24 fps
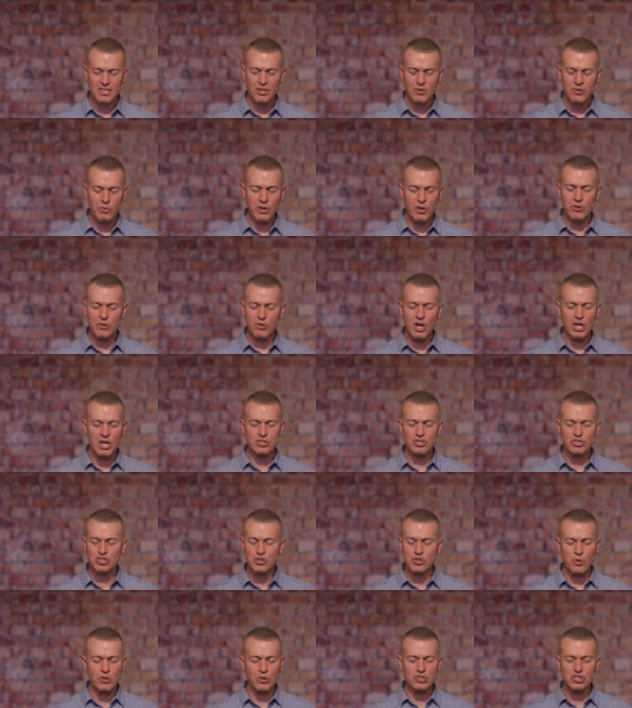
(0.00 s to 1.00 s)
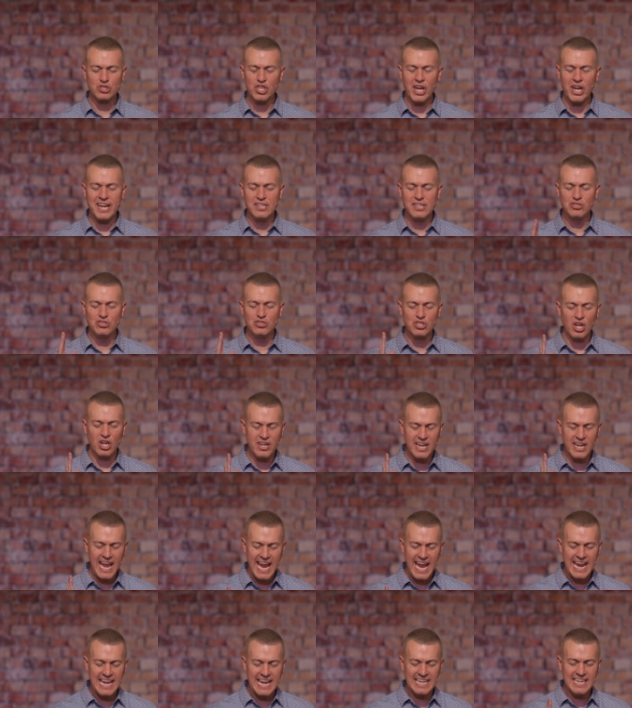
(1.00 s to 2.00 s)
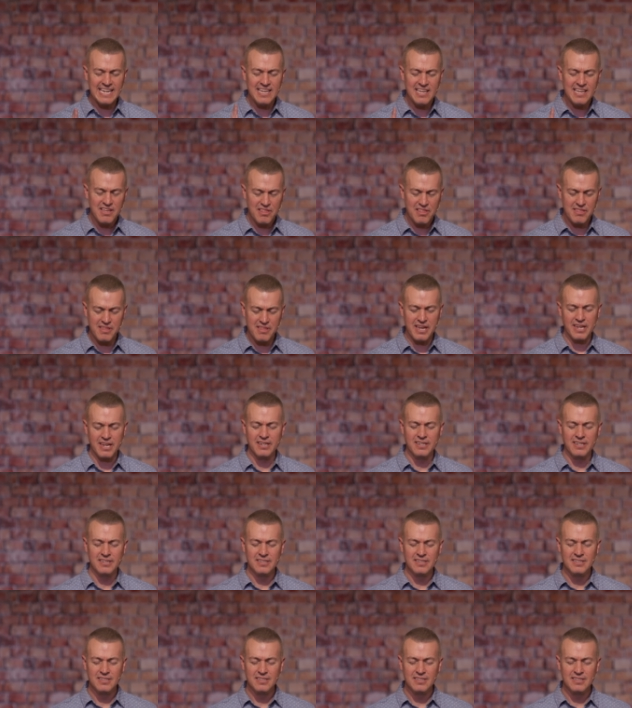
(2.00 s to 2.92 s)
We are not shortchanged on anything,